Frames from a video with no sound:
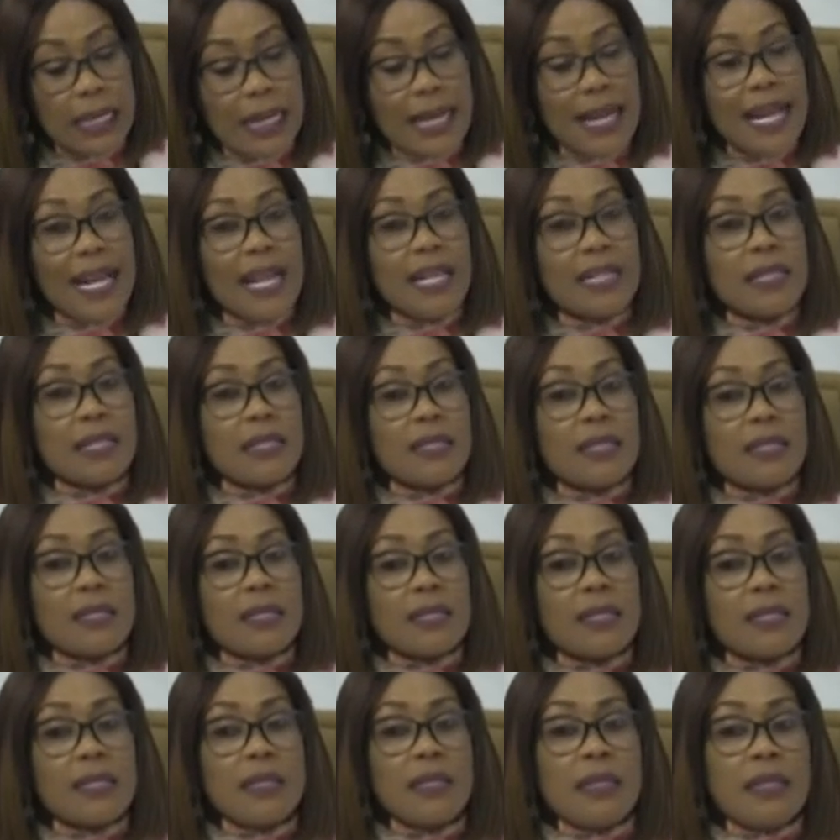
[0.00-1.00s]

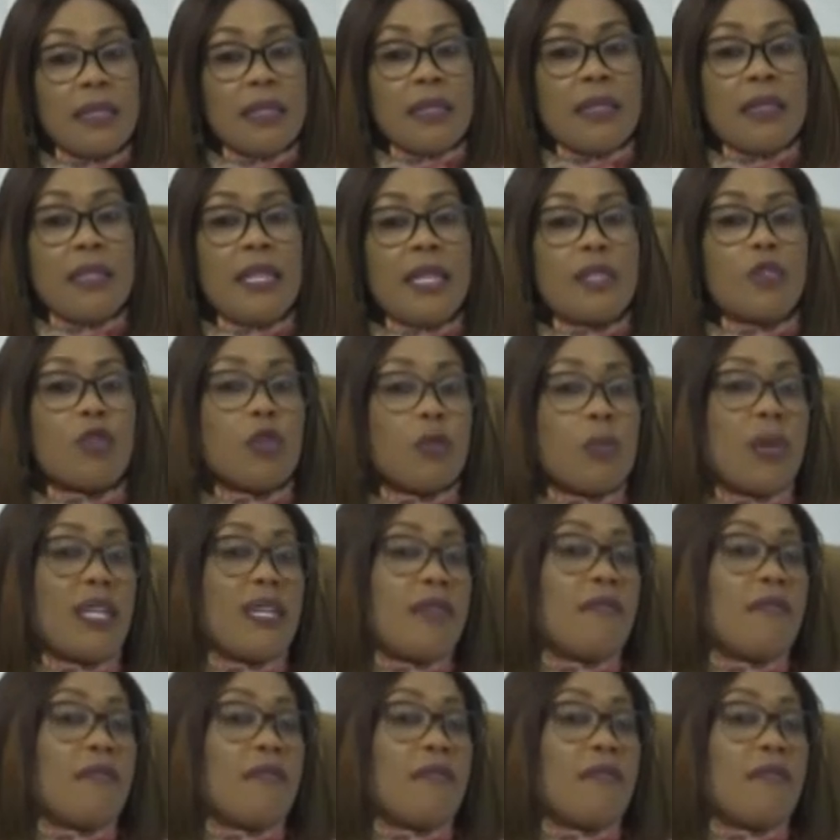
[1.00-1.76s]
there are so many